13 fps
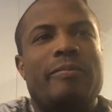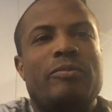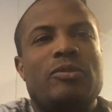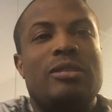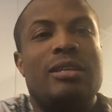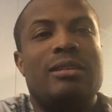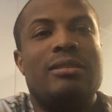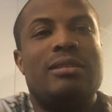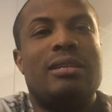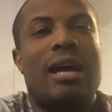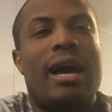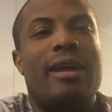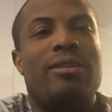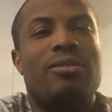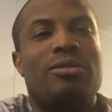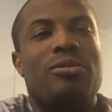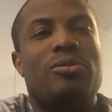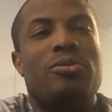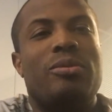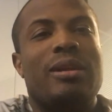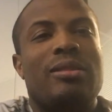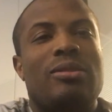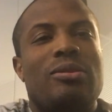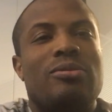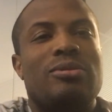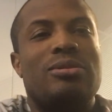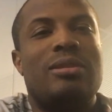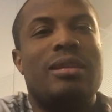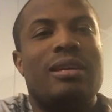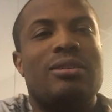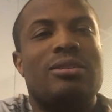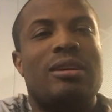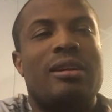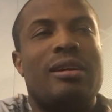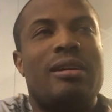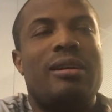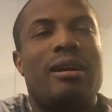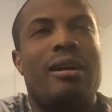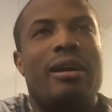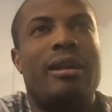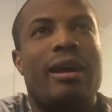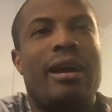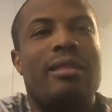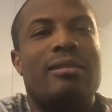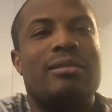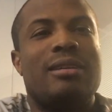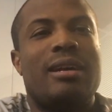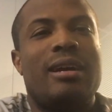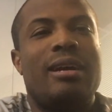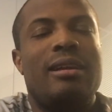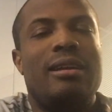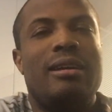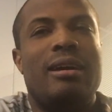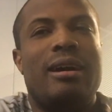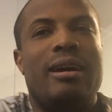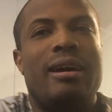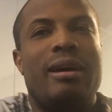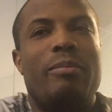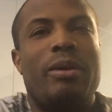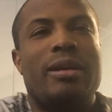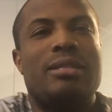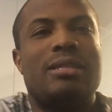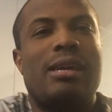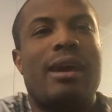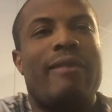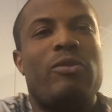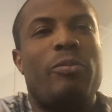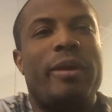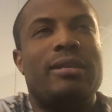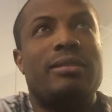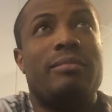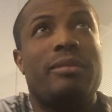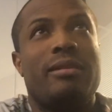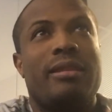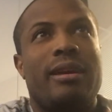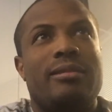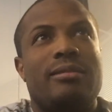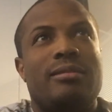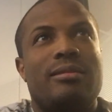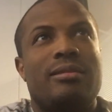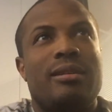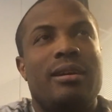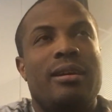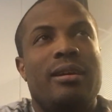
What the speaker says: Since I don't know what those things are on either side, I basically have to make something that's